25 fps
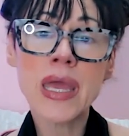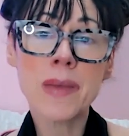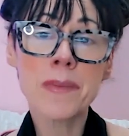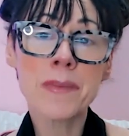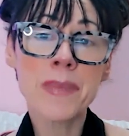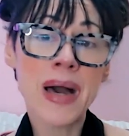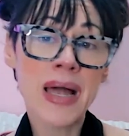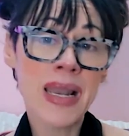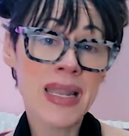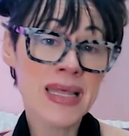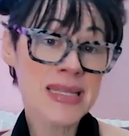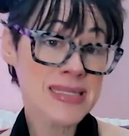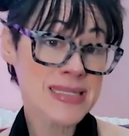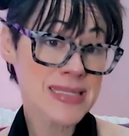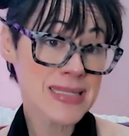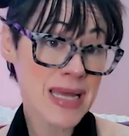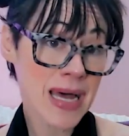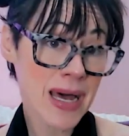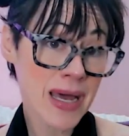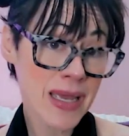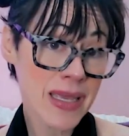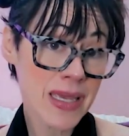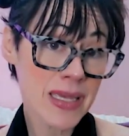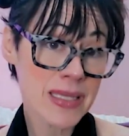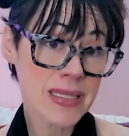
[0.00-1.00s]
a balanced
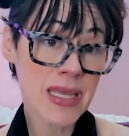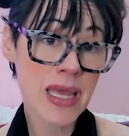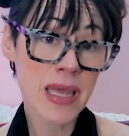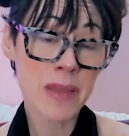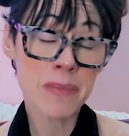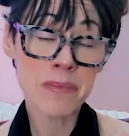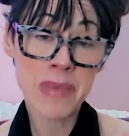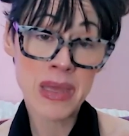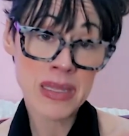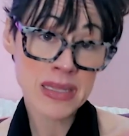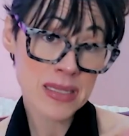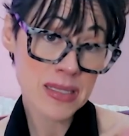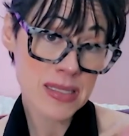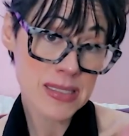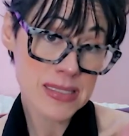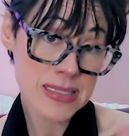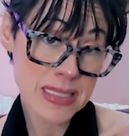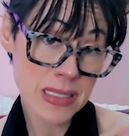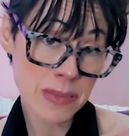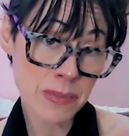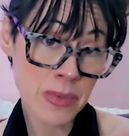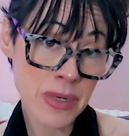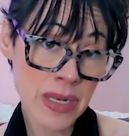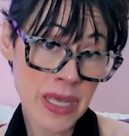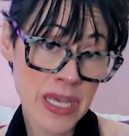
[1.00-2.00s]
diet and mental
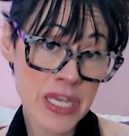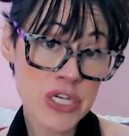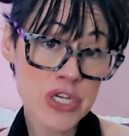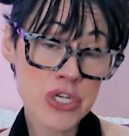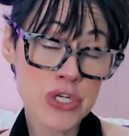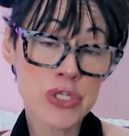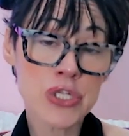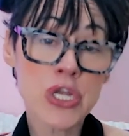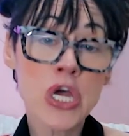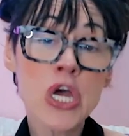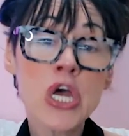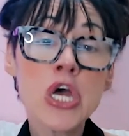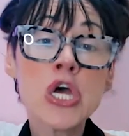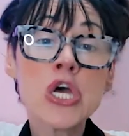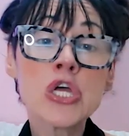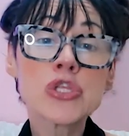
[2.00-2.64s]
stimulation,